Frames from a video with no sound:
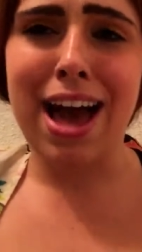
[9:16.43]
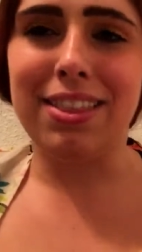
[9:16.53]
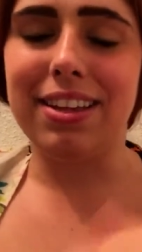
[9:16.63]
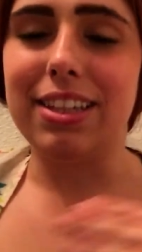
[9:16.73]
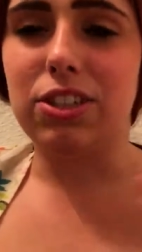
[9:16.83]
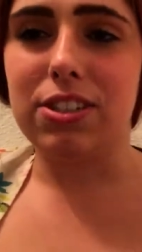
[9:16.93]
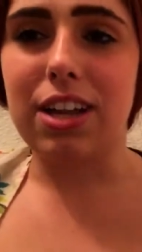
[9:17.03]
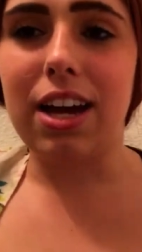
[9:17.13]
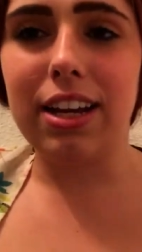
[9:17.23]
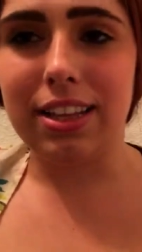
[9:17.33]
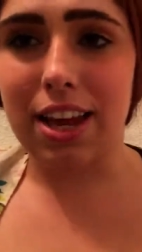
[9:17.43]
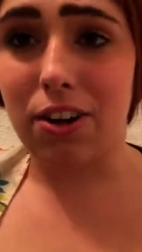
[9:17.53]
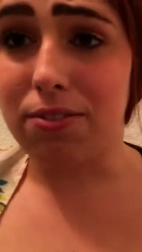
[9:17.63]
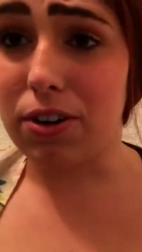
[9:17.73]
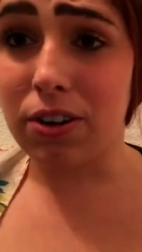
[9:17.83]
I think that just cutting that
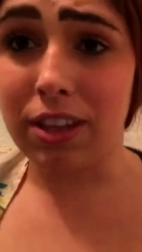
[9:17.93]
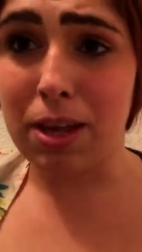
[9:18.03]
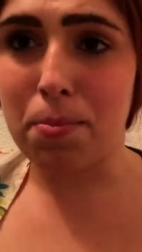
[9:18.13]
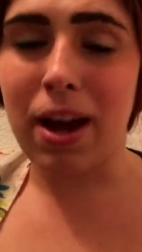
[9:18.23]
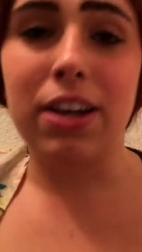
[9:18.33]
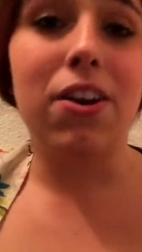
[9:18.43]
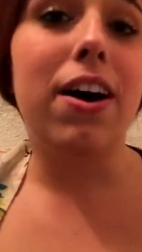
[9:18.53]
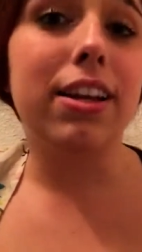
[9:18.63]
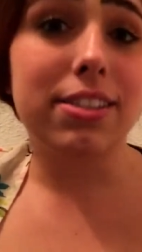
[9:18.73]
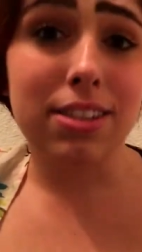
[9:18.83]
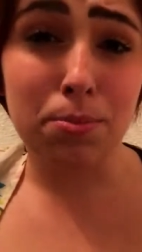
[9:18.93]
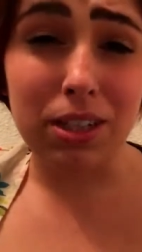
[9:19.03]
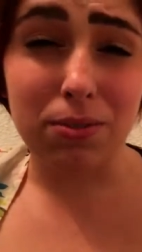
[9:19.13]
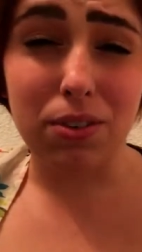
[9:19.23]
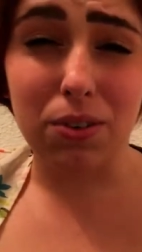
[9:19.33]
off early by not
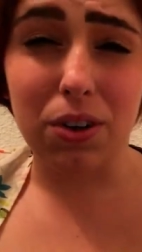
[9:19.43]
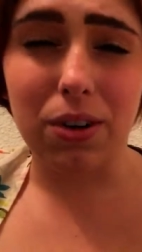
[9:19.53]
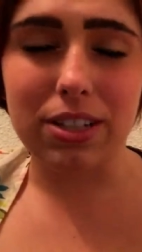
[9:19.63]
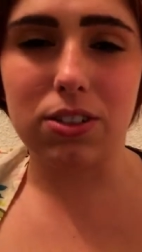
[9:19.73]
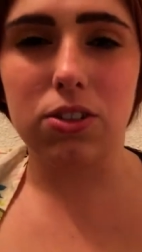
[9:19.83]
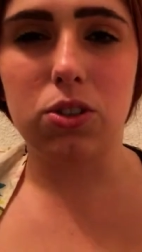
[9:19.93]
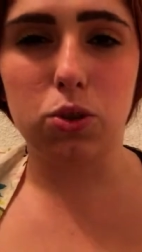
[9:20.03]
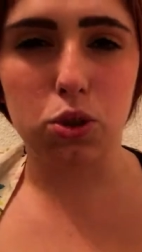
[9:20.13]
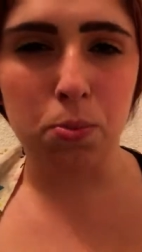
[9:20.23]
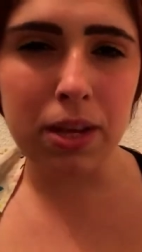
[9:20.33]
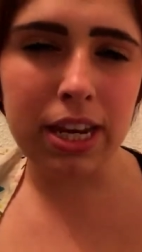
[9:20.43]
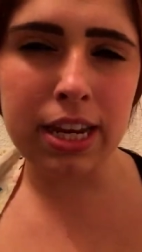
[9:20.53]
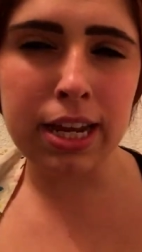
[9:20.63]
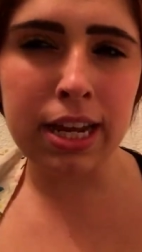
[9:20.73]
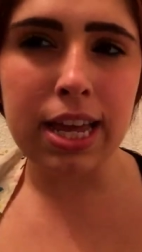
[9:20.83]
accepting friend requests on social
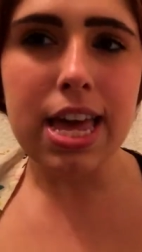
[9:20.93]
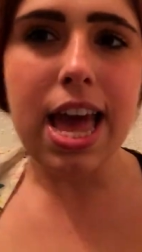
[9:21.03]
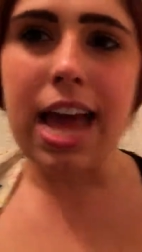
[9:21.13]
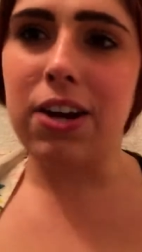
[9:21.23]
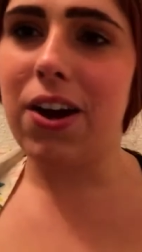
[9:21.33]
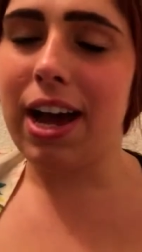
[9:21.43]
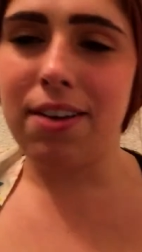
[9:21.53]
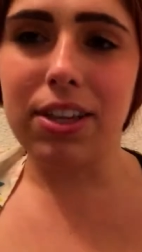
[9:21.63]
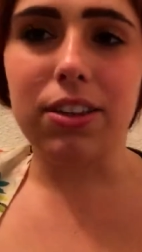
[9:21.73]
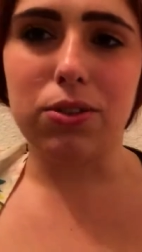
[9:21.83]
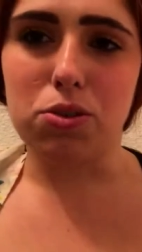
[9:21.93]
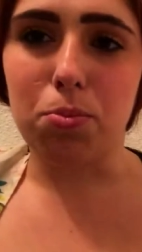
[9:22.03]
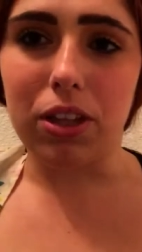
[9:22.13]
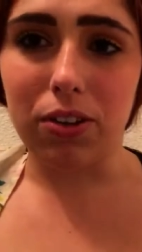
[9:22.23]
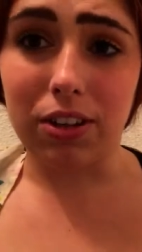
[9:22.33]
media and not having those
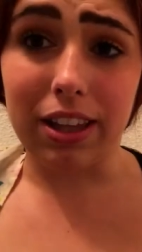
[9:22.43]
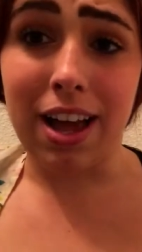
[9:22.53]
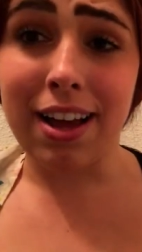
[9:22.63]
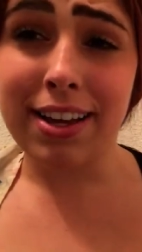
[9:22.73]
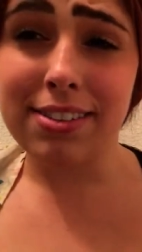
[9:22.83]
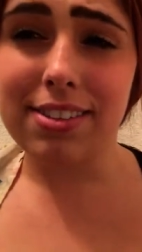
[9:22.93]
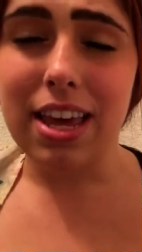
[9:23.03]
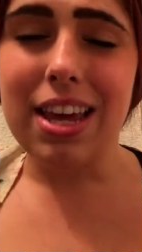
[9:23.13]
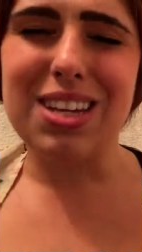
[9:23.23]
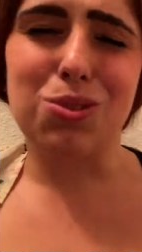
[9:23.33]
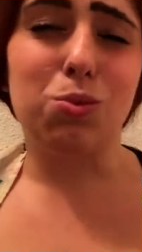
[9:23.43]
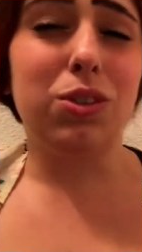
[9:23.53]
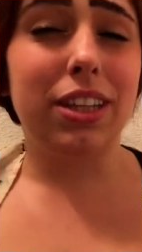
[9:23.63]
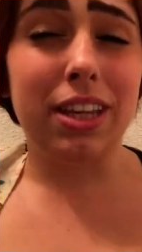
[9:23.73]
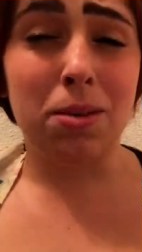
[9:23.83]
blurred lines is
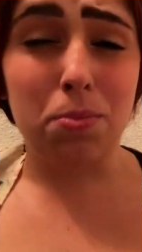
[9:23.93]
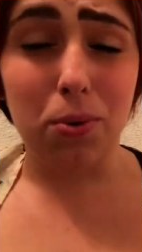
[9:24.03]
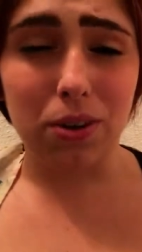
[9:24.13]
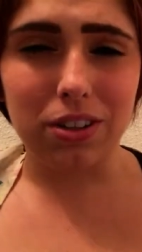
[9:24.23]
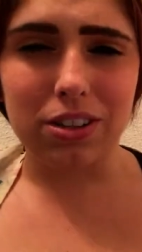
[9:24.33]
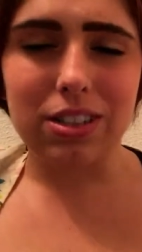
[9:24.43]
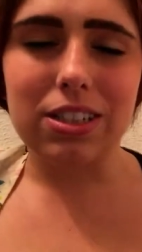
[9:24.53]
really important.